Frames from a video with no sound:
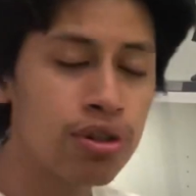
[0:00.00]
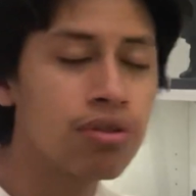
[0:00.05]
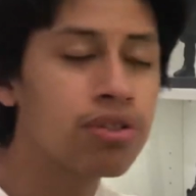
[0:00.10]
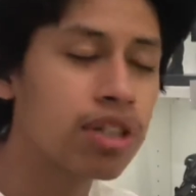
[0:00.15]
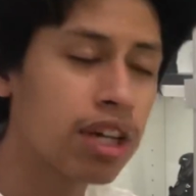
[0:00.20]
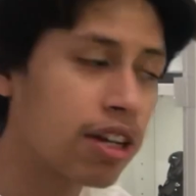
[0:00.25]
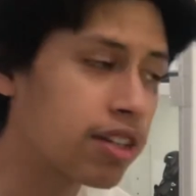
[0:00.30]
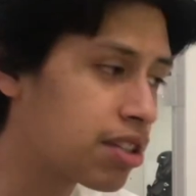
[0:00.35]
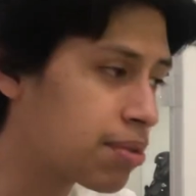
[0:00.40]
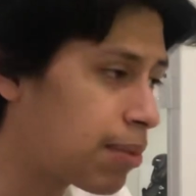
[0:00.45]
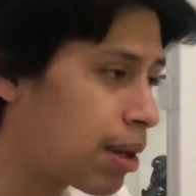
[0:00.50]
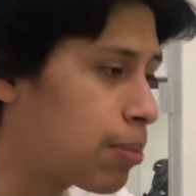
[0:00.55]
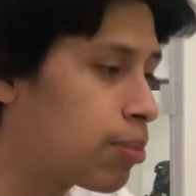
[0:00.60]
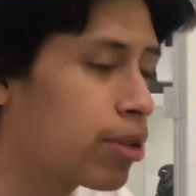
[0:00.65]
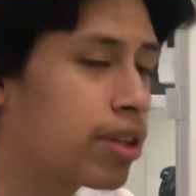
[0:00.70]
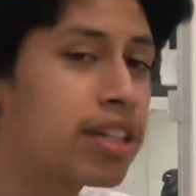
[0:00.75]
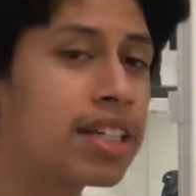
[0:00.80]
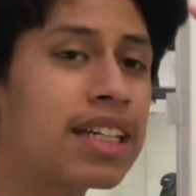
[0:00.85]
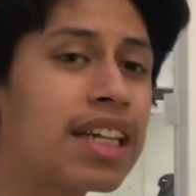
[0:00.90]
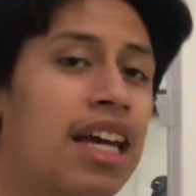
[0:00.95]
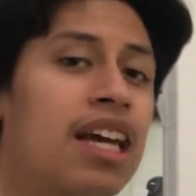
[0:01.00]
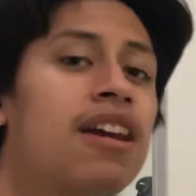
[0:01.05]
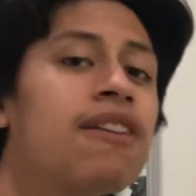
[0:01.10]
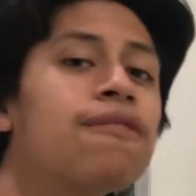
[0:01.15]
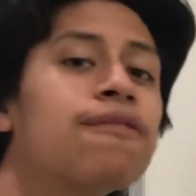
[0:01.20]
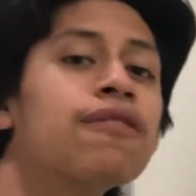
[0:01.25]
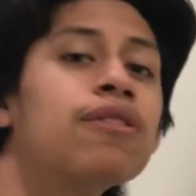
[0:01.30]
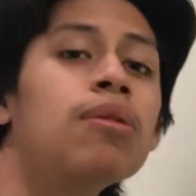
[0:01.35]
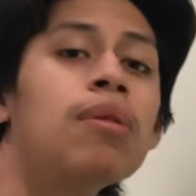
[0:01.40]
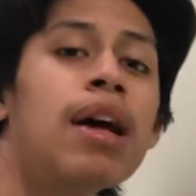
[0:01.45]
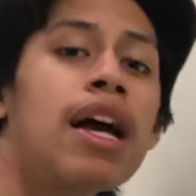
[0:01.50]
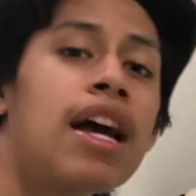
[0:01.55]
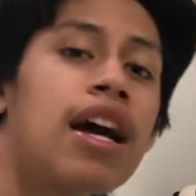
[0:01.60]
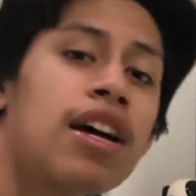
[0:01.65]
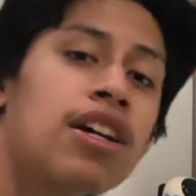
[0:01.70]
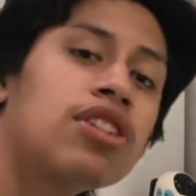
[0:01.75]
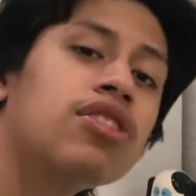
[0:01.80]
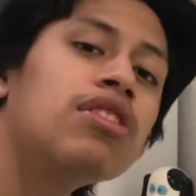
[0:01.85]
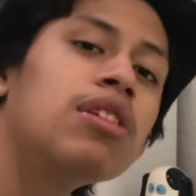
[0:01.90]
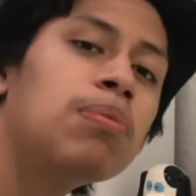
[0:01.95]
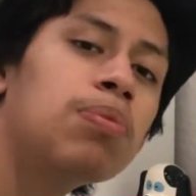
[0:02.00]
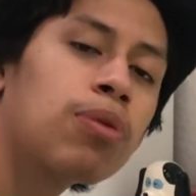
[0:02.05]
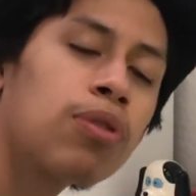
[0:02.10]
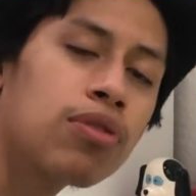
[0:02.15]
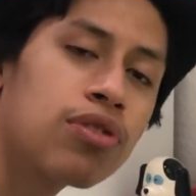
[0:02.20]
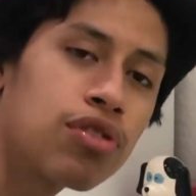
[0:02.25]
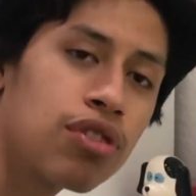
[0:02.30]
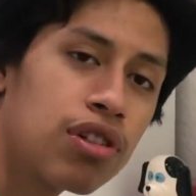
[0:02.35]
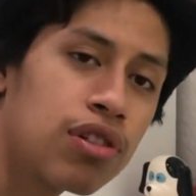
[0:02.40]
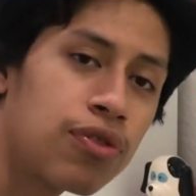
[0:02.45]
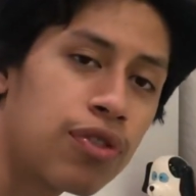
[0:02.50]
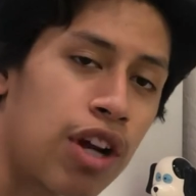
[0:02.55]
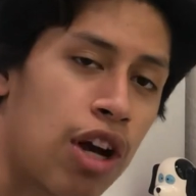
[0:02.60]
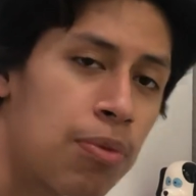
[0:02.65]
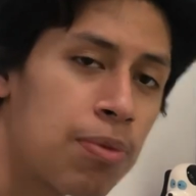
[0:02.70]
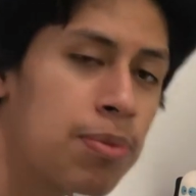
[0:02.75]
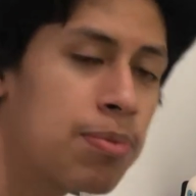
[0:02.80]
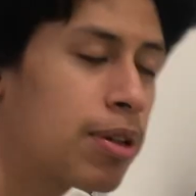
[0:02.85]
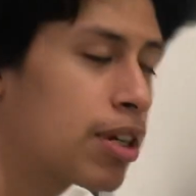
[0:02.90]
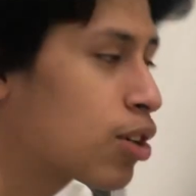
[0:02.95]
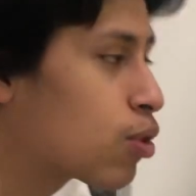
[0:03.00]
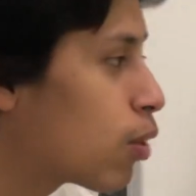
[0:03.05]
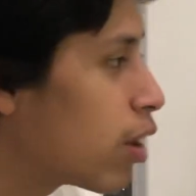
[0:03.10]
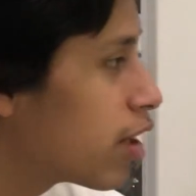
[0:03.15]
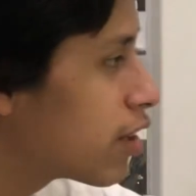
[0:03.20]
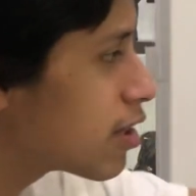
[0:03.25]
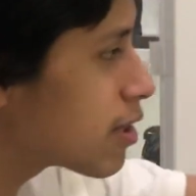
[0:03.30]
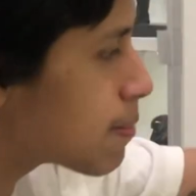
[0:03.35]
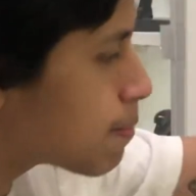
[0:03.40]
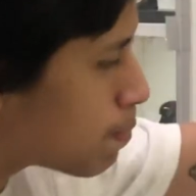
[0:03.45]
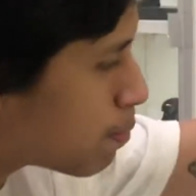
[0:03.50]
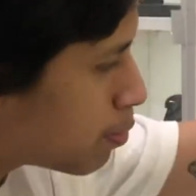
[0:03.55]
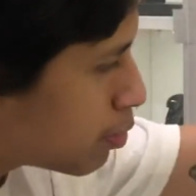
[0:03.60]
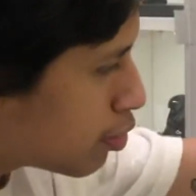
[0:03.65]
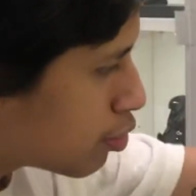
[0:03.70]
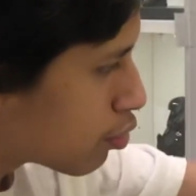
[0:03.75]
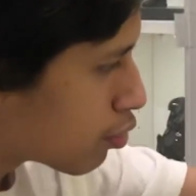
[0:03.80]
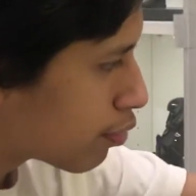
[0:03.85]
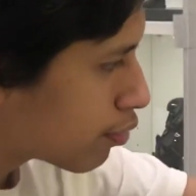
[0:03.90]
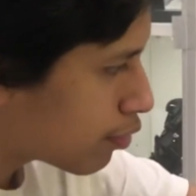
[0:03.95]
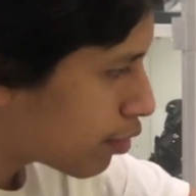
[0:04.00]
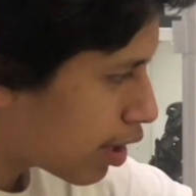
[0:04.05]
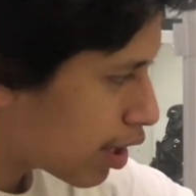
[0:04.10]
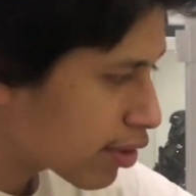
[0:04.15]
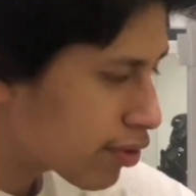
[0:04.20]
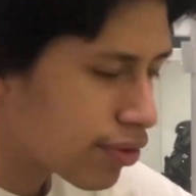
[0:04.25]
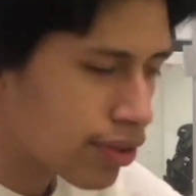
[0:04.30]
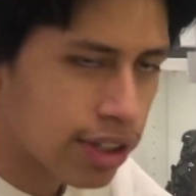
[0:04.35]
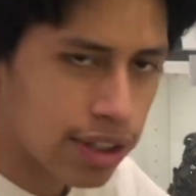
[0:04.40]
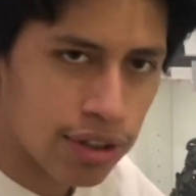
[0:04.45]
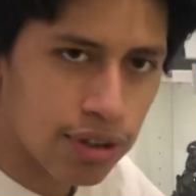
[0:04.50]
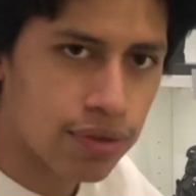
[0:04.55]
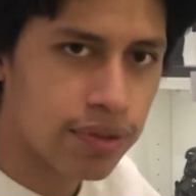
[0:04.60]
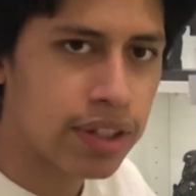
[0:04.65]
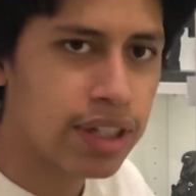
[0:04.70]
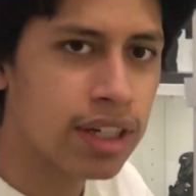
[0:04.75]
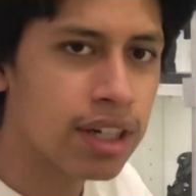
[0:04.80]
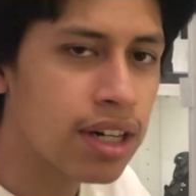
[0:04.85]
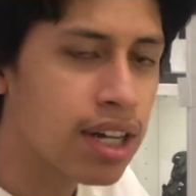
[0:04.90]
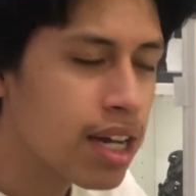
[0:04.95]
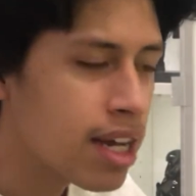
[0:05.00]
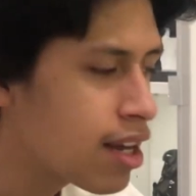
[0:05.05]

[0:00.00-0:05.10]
shout out to my boy Dave from S3 Pro Toys for helping me acquire this beautiful ass figure over here.